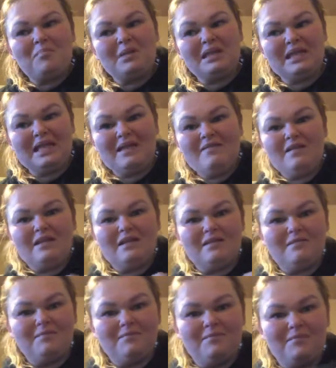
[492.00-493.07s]
believe
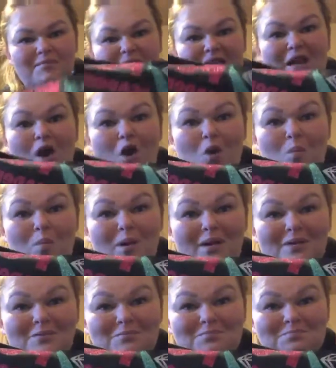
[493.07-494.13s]
it and hope.
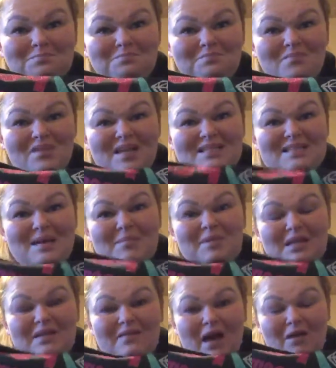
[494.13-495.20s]
Because I
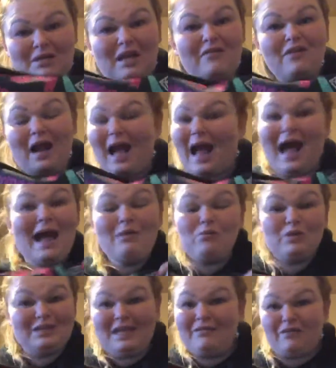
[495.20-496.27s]
believe I'll never, I
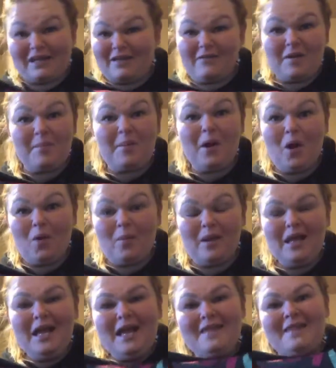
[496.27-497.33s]
will never give up hope
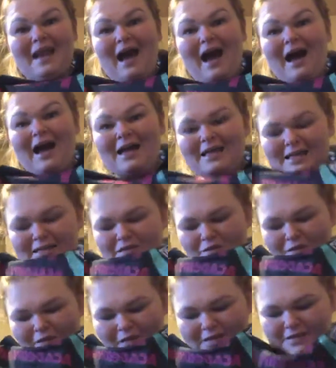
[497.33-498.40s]
that I can
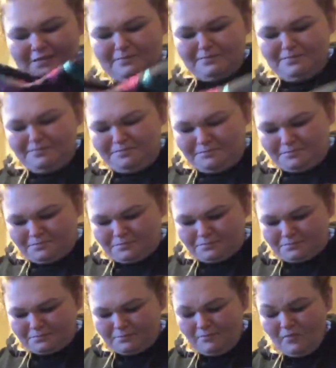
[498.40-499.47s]
do this
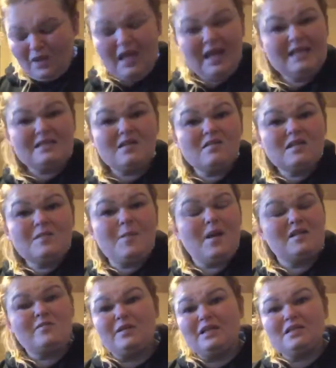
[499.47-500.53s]
as long as
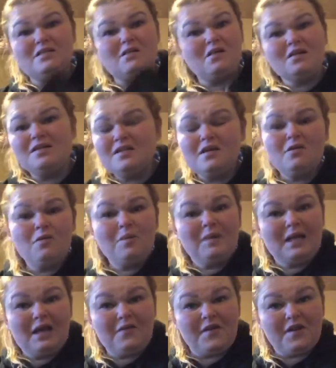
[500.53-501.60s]
possible. And as long as there are
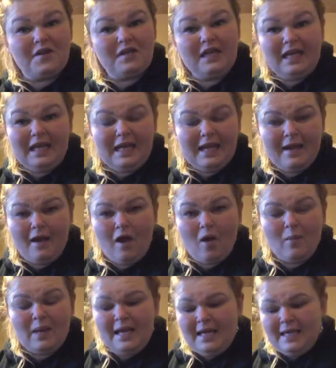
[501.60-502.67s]
women out there needing
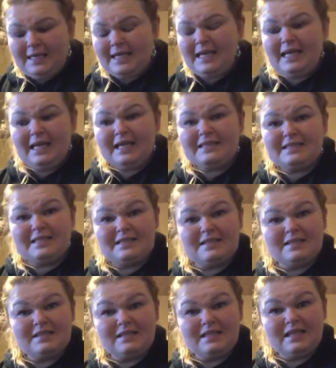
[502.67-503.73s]
help, needing
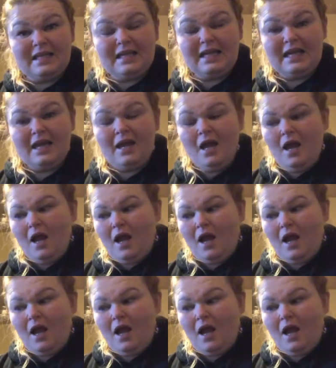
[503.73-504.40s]
assistance, and needing